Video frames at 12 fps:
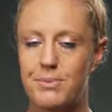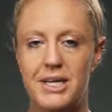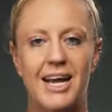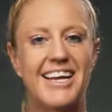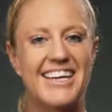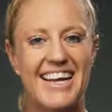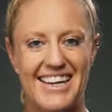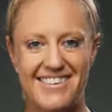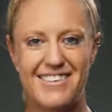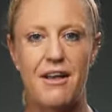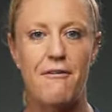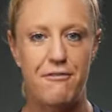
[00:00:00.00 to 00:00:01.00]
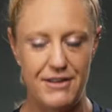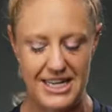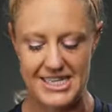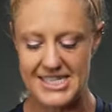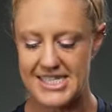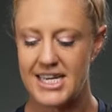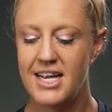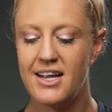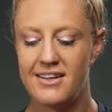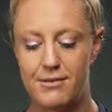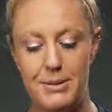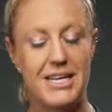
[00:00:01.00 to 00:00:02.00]
be a nice fit.
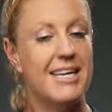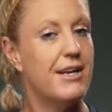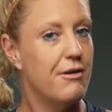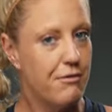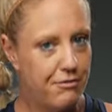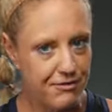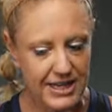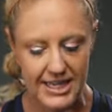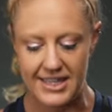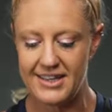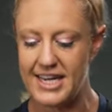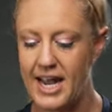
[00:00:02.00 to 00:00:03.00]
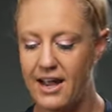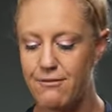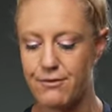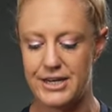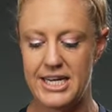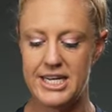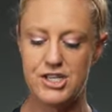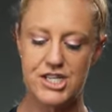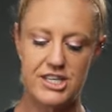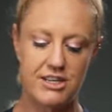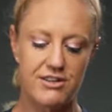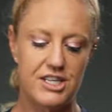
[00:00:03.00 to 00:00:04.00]
Speaking of fit, they have
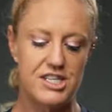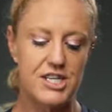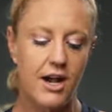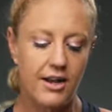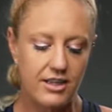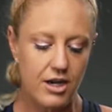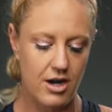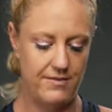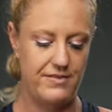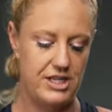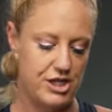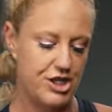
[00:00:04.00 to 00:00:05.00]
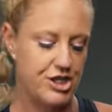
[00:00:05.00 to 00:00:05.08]
re-engineered the tongue of this